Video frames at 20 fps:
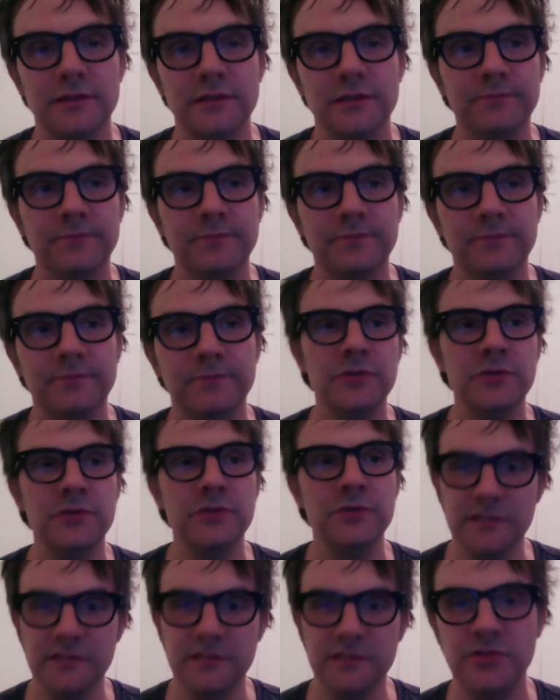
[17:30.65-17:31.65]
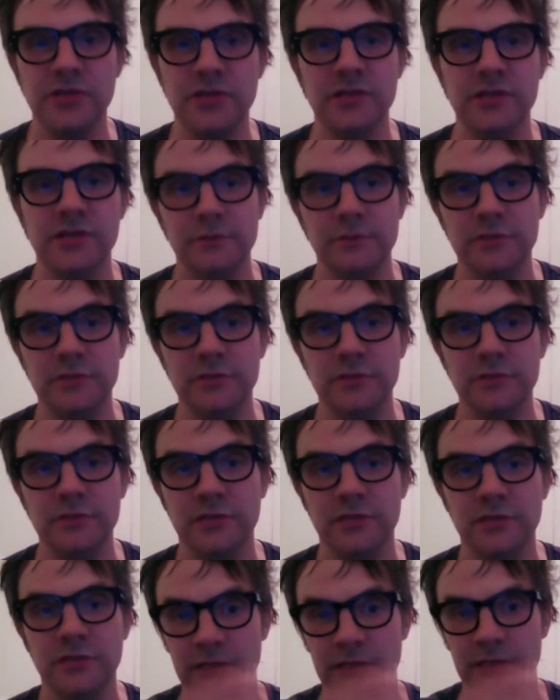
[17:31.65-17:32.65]
used the same
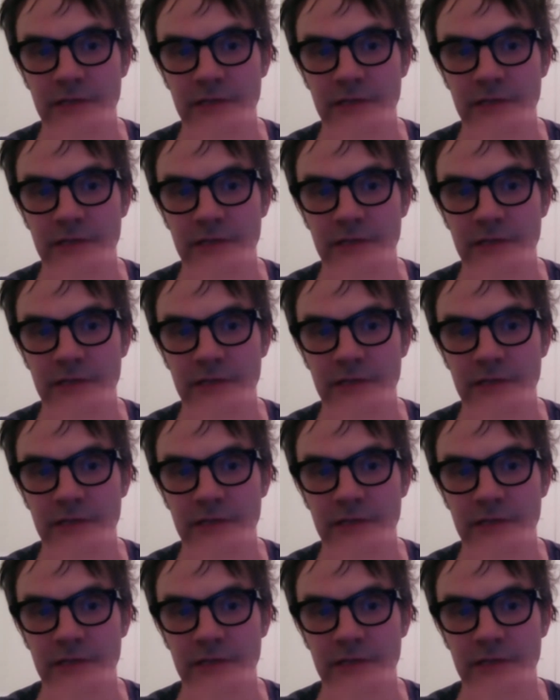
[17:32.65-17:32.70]
musicians,